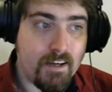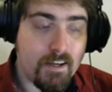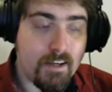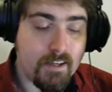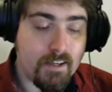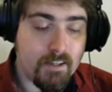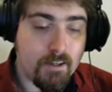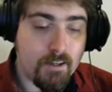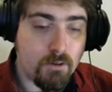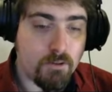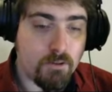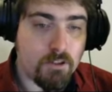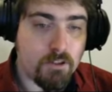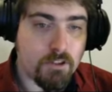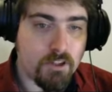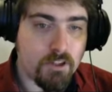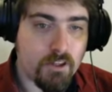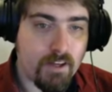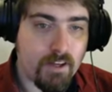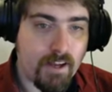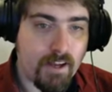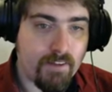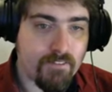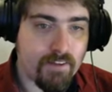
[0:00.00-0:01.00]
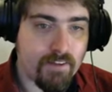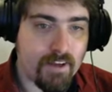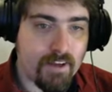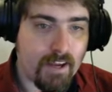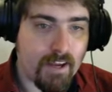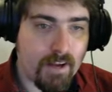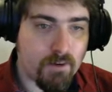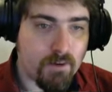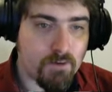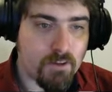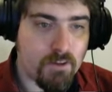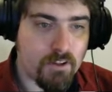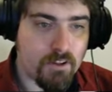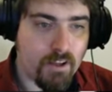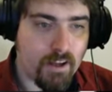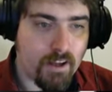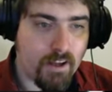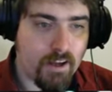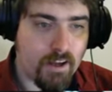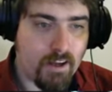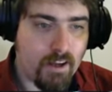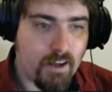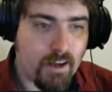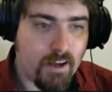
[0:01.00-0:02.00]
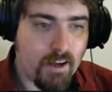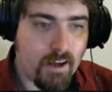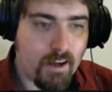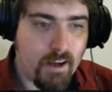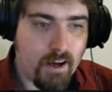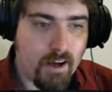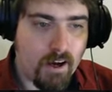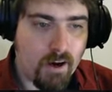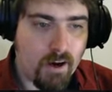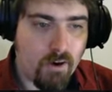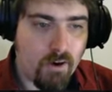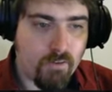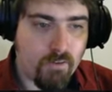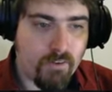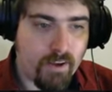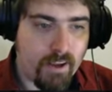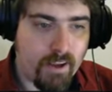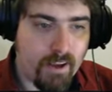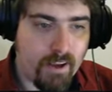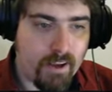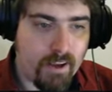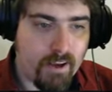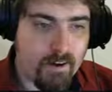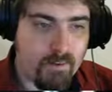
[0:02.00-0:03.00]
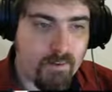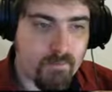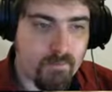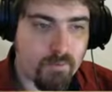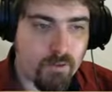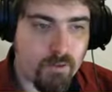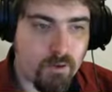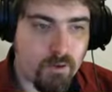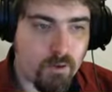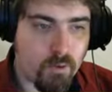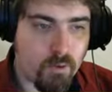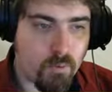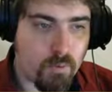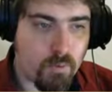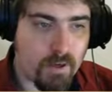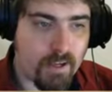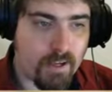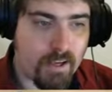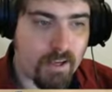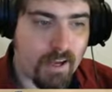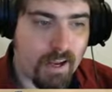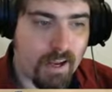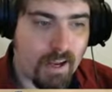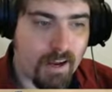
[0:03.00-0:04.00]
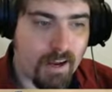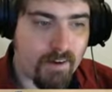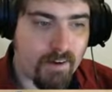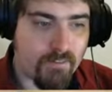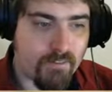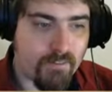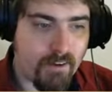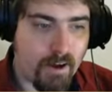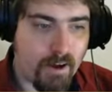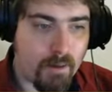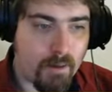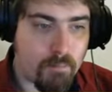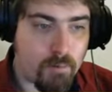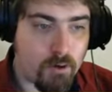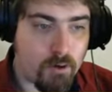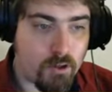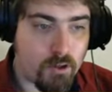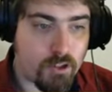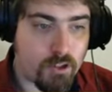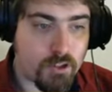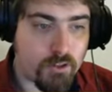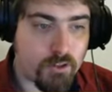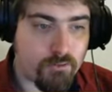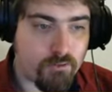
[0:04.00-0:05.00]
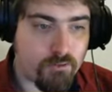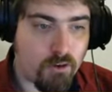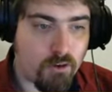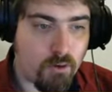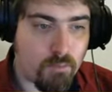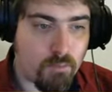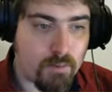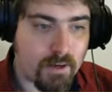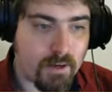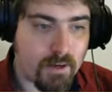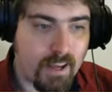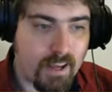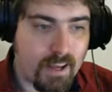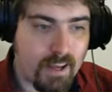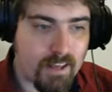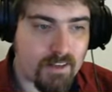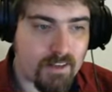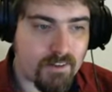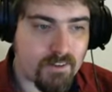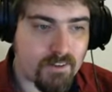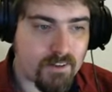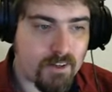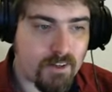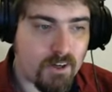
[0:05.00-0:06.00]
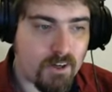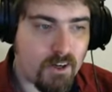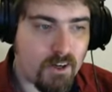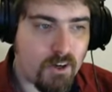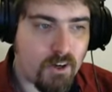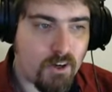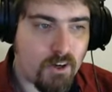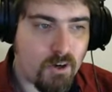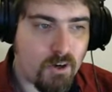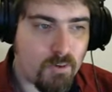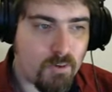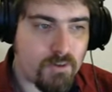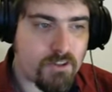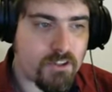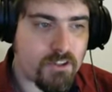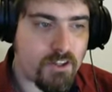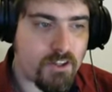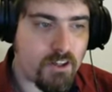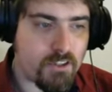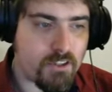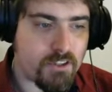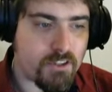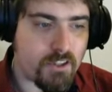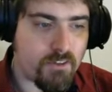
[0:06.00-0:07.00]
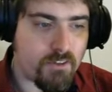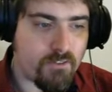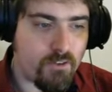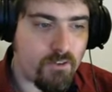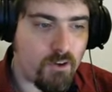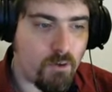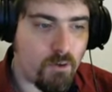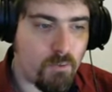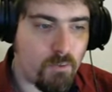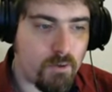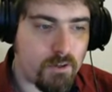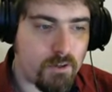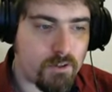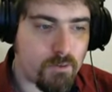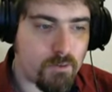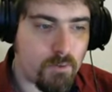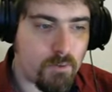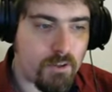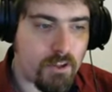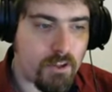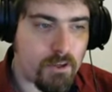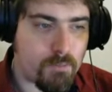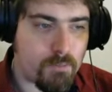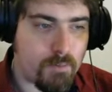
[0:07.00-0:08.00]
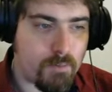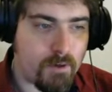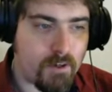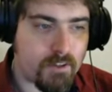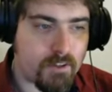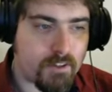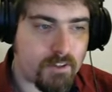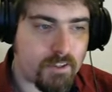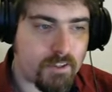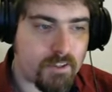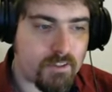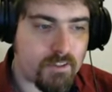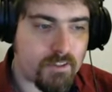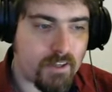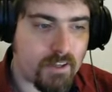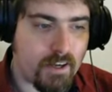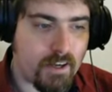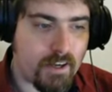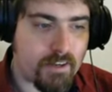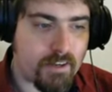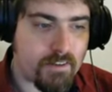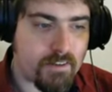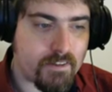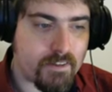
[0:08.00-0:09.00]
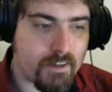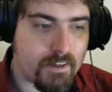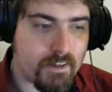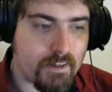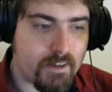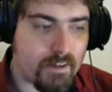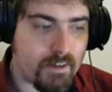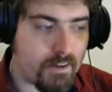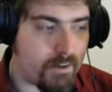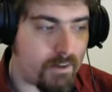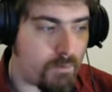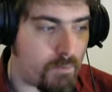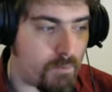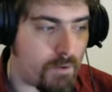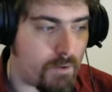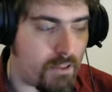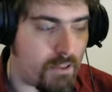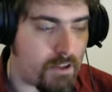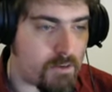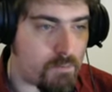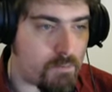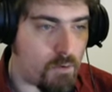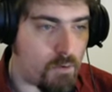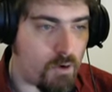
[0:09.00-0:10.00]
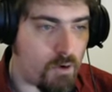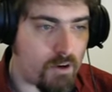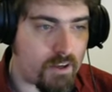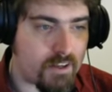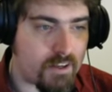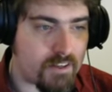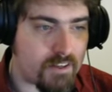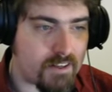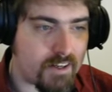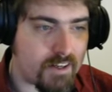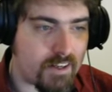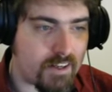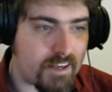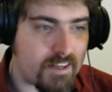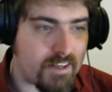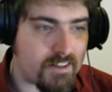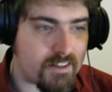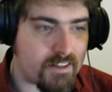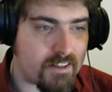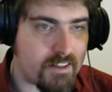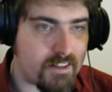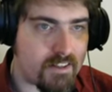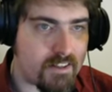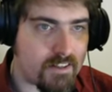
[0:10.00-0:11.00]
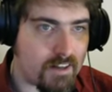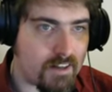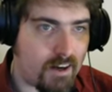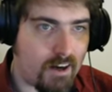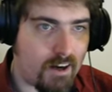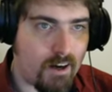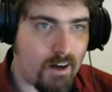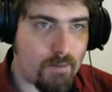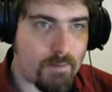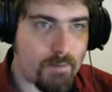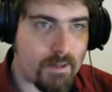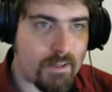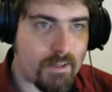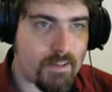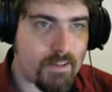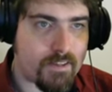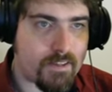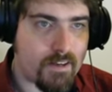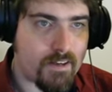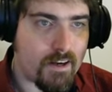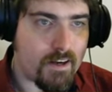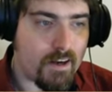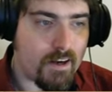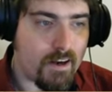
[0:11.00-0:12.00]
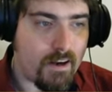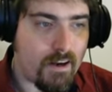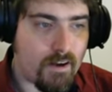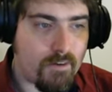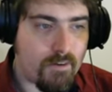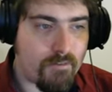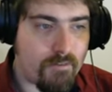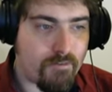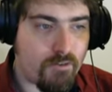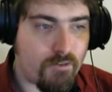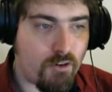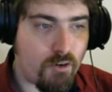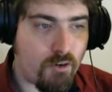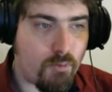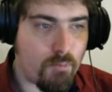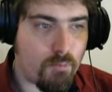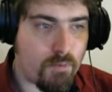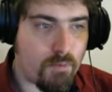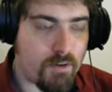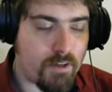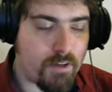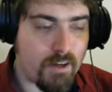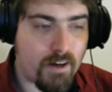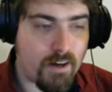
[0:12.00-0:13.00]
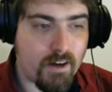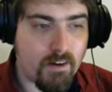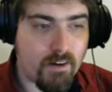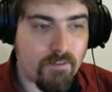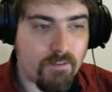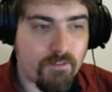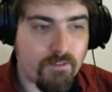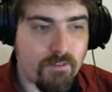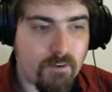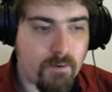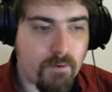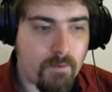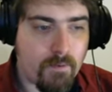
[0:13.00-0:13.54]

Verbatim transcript: Yoji's going to have to get out of there. Over here, we have a push from Kent, who is charging forward with his Perseus and with his Mongeese against these Harbies from Yerf.